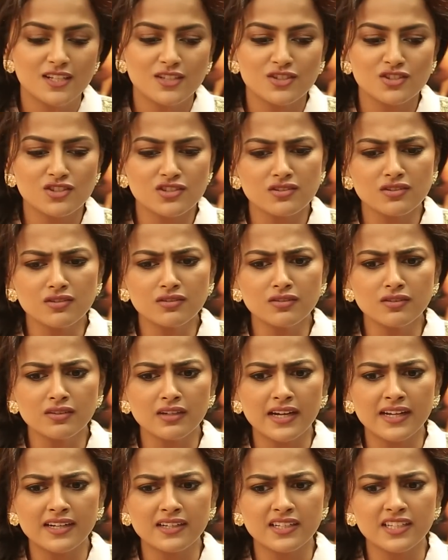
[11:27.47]
So,
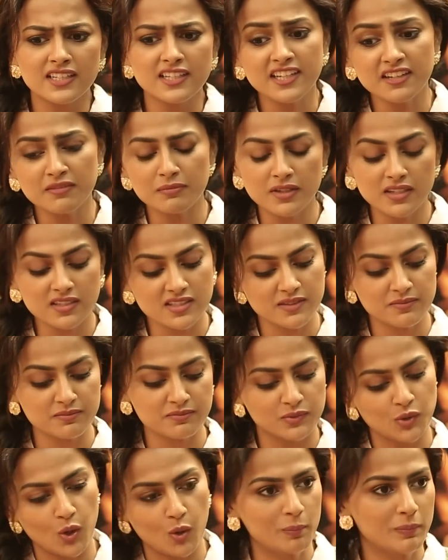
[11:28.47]
and he gave me
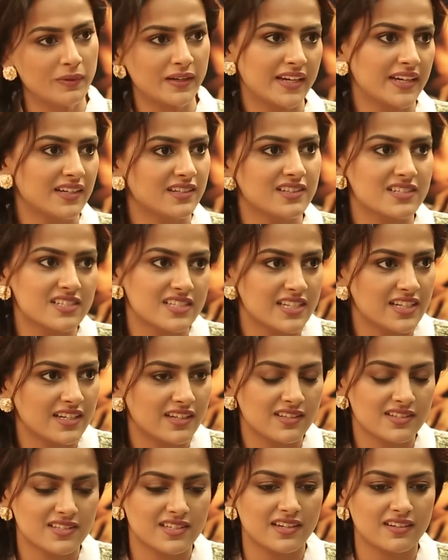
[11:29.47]
some complicated
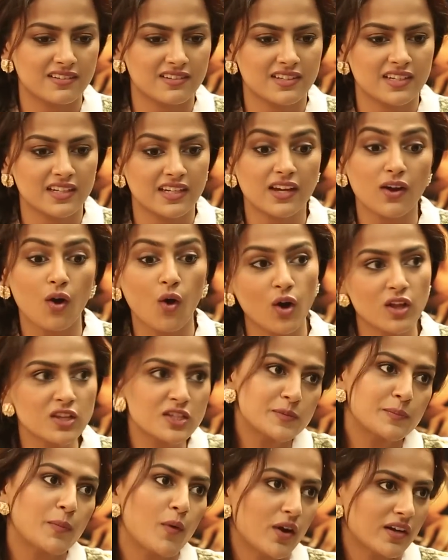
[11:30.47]
scenes and
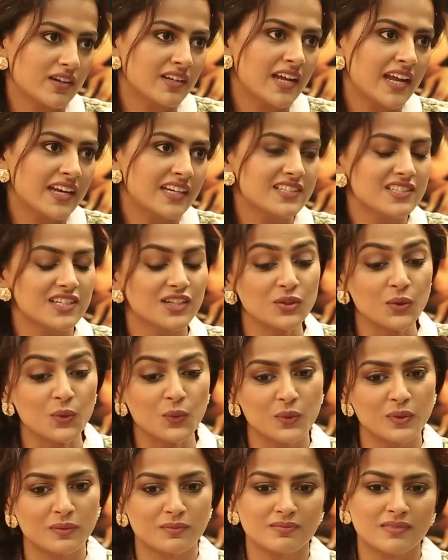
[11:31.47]
on spot and he said
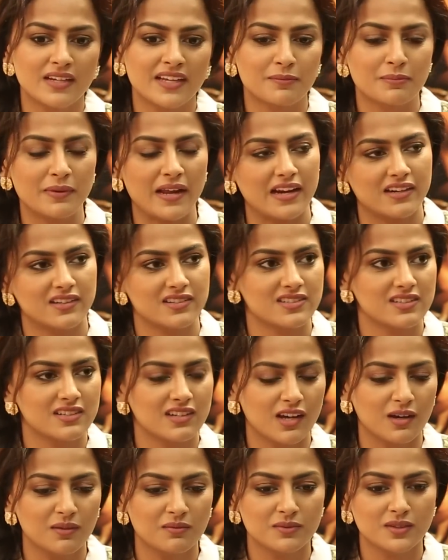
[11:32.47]
go like practice
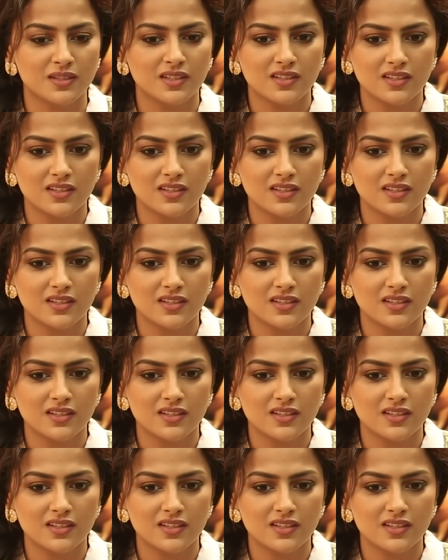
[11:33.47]
and come.